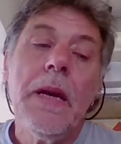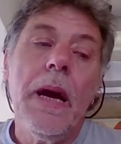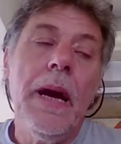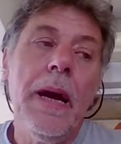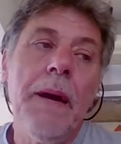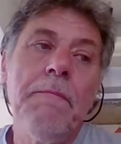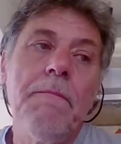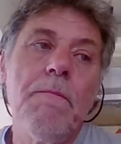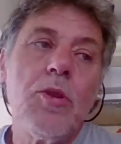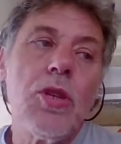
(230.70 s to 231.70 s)
Um,
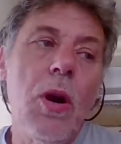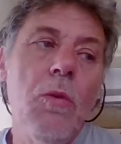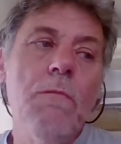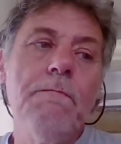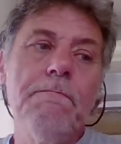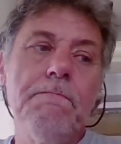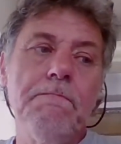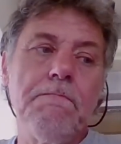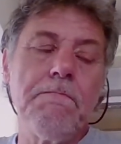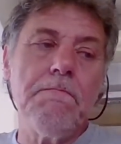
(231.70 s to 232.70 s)
so,
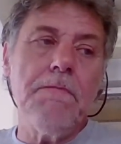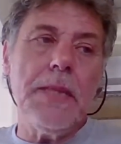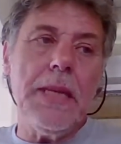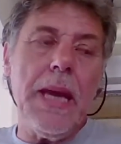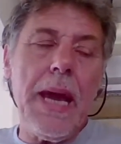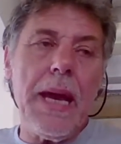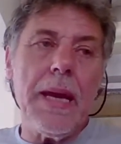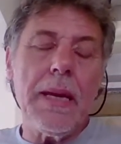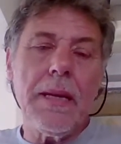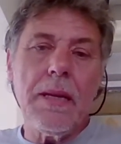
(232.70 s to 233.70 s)
yeah,
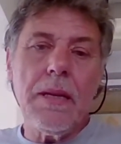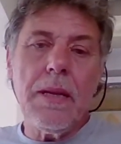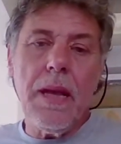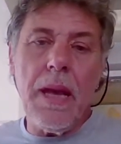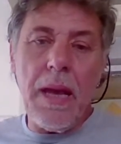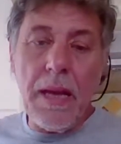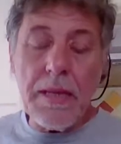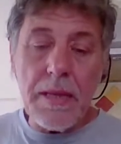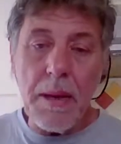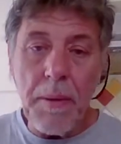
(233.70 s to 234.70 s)
it
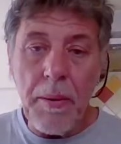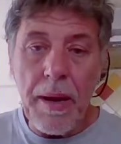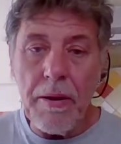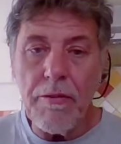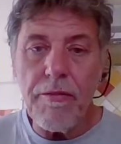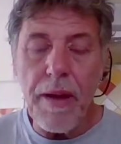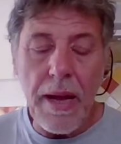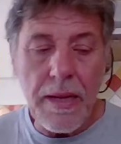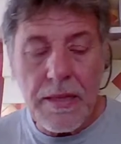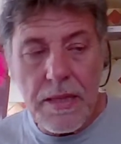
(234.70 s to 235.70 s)
is about health
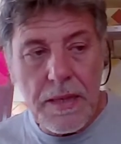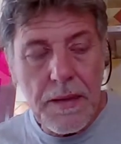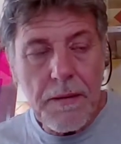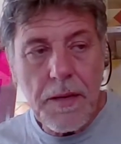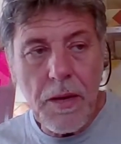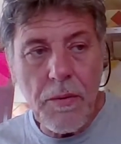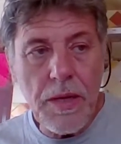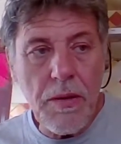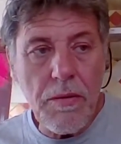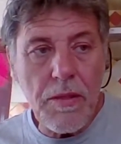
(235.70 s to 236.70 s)
and you know when
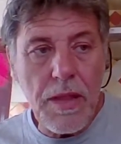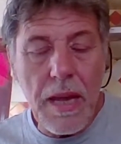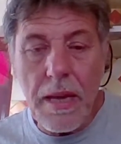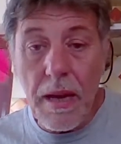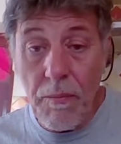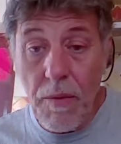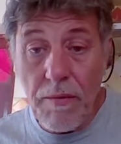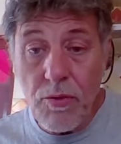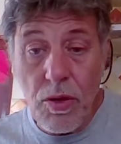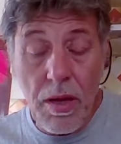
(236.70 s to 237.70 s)
you think and
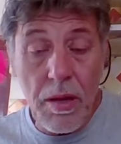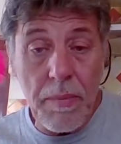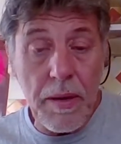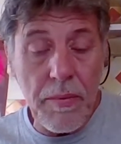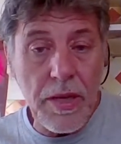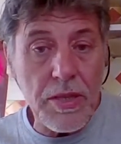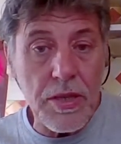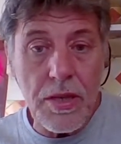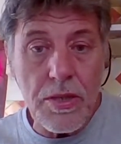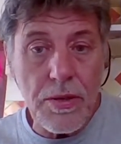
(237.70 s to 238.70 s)
I've done a little bit of
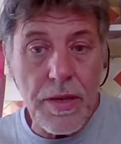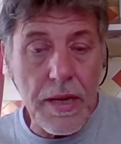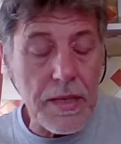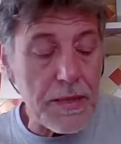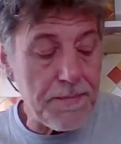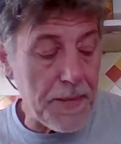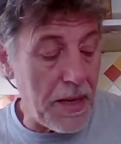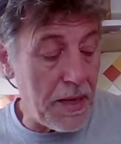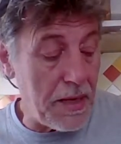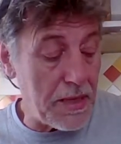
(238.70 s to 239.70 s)
research on this
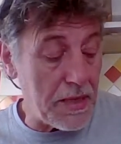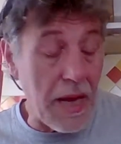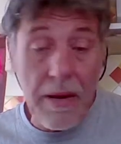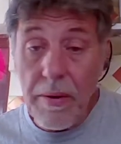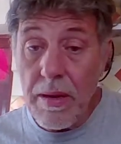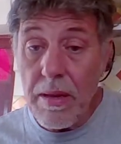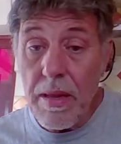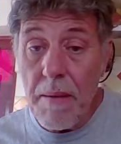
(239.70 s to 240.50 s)
and it's staggering the